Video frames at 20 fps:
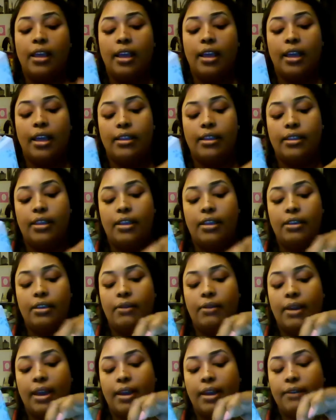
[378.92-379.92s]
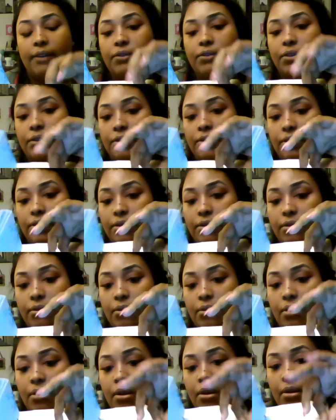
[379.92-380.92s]
And then you have your
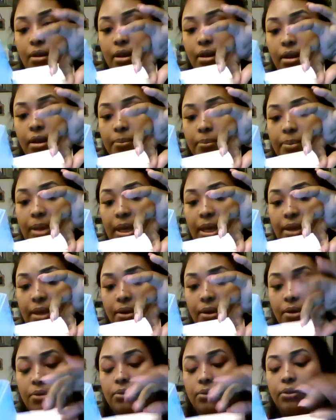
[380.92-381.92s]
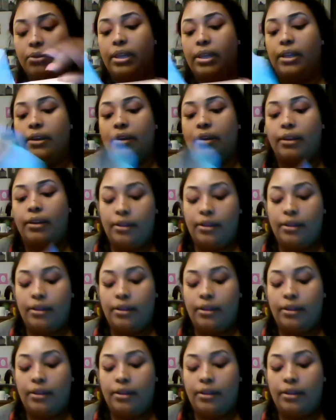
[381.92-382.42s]
little uh, pen holder here.